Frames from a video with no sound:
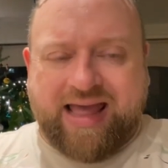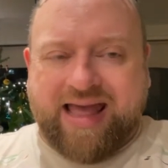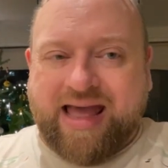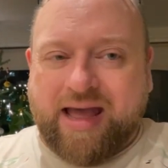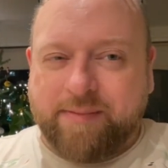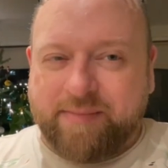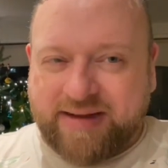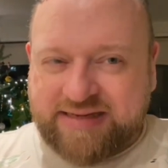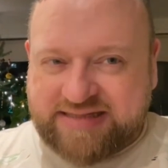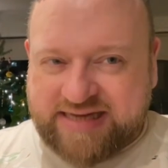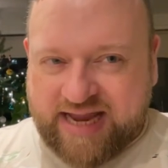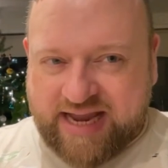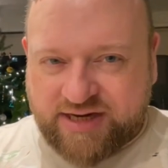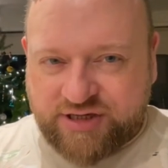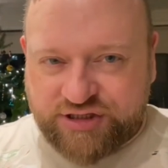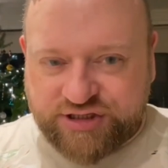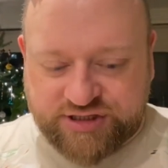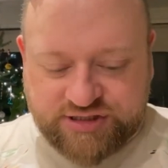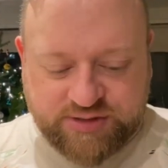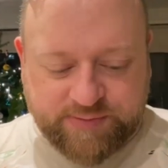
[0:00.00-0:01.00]
and my
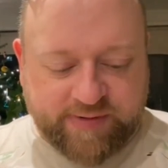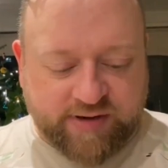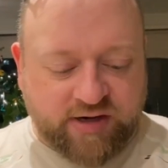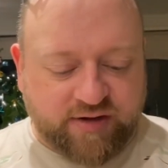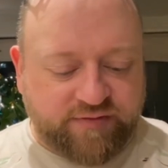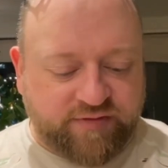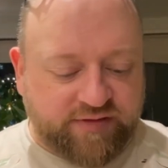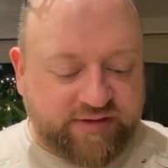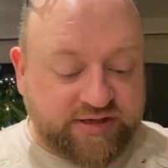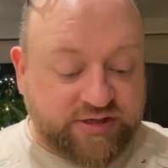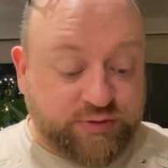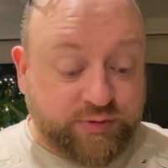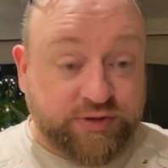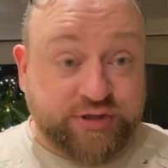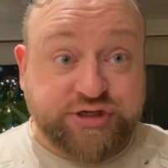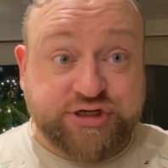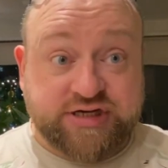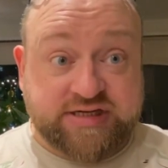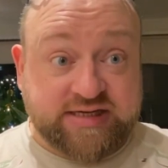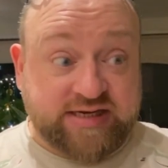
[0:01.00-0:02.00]
tension's a bit off on this one,
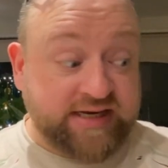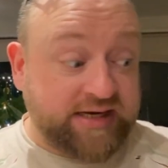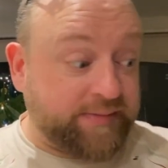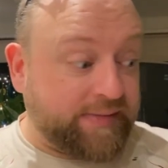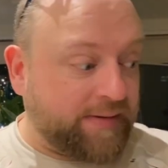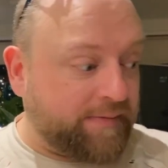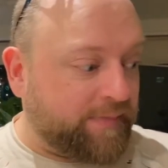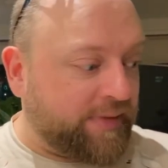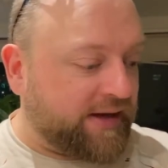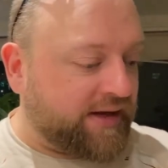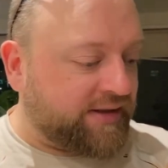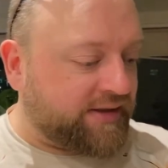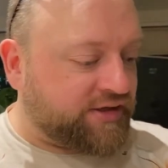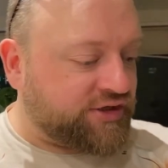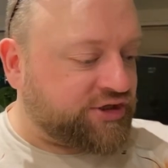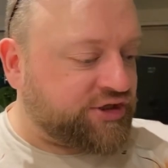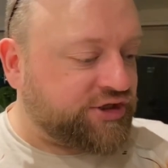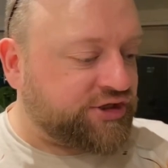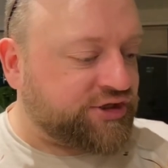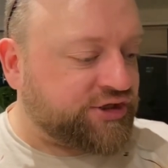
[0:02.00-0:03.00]
she's a little bit bigger than
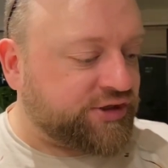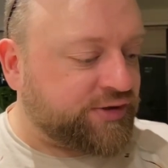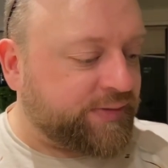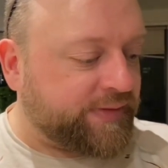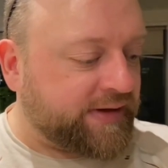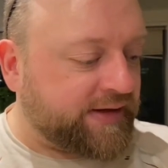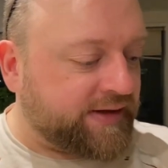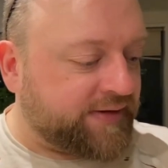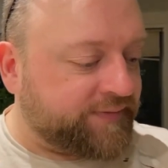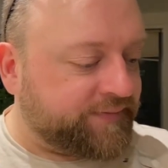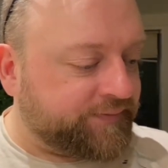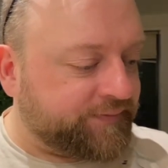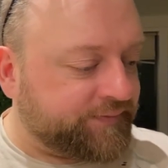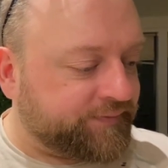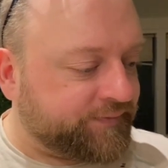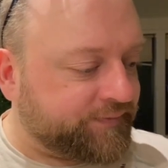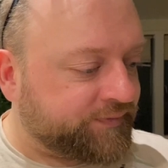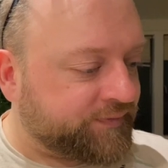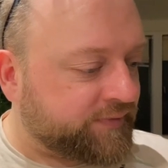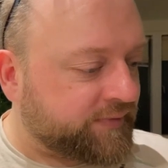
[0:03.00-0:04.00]
she should be.
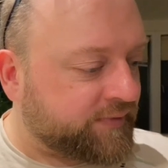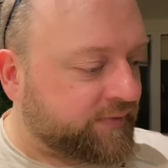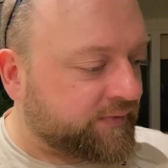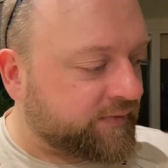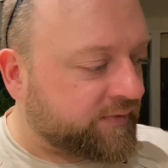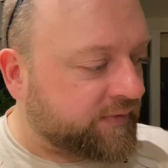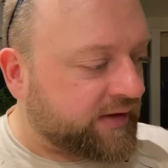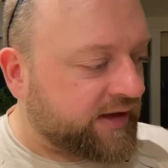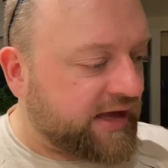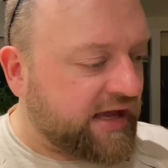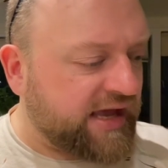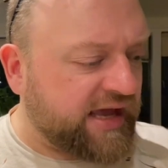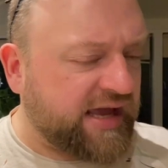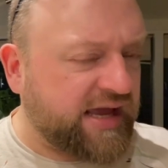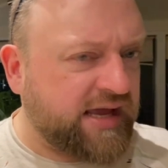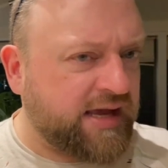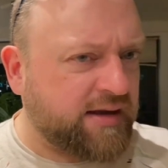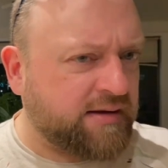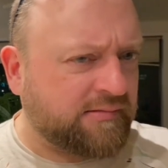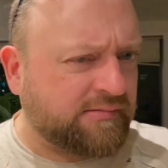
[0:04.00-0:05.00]

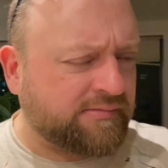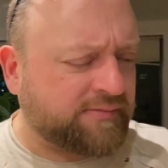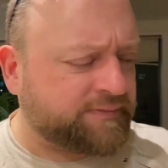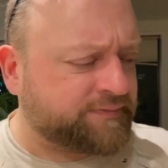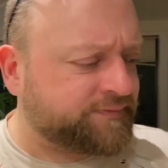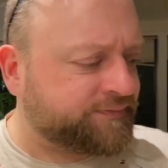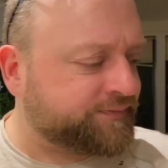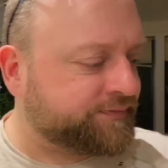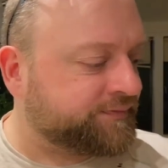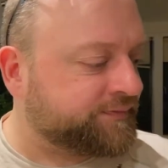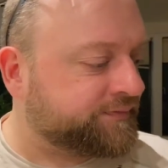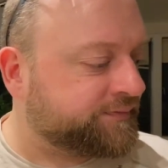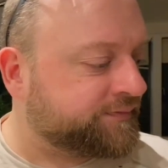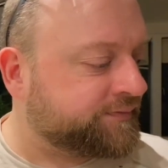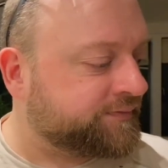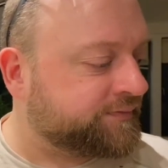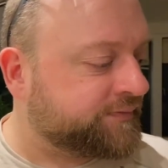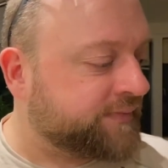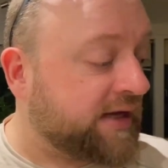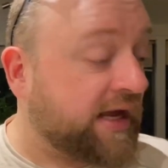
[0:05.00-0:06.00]
He,
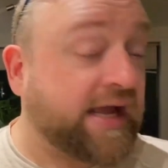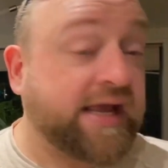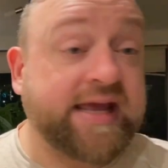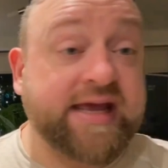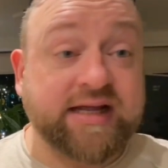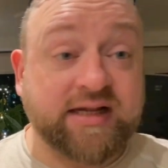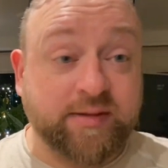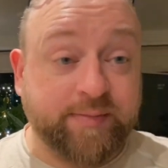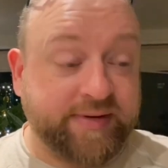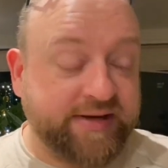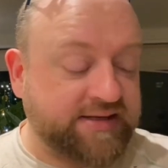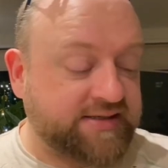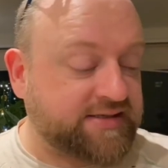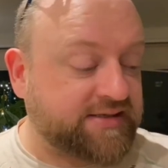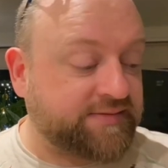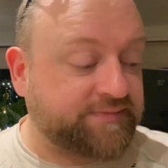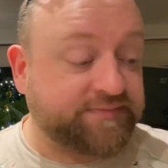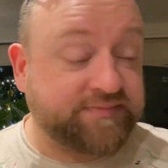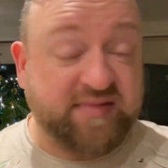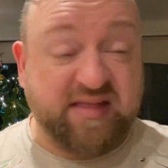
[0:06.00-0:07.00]

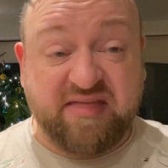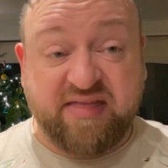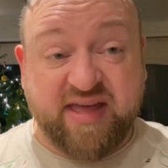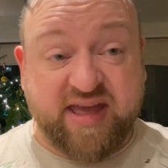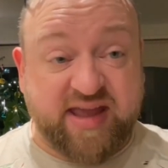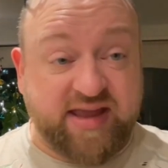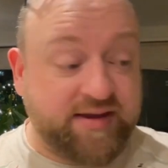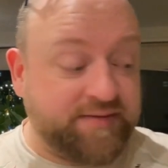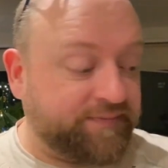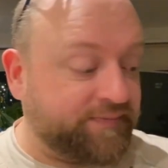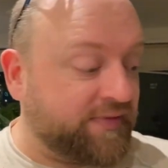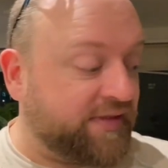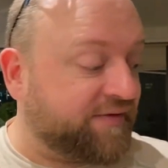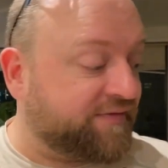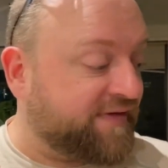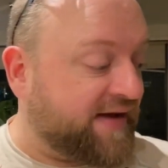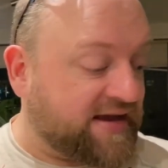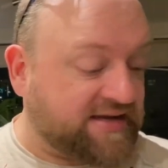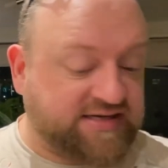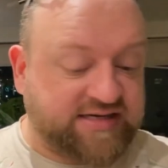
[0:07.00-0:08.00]
Gilbert, they, the
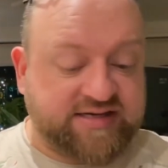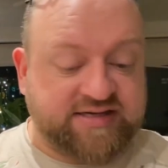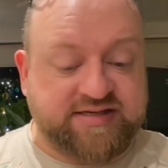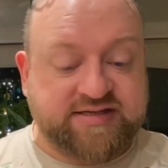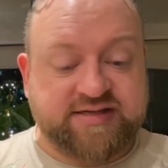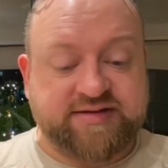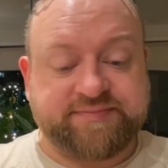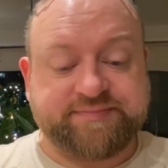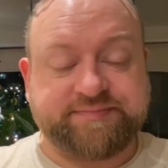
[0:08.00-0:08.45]
pheasant,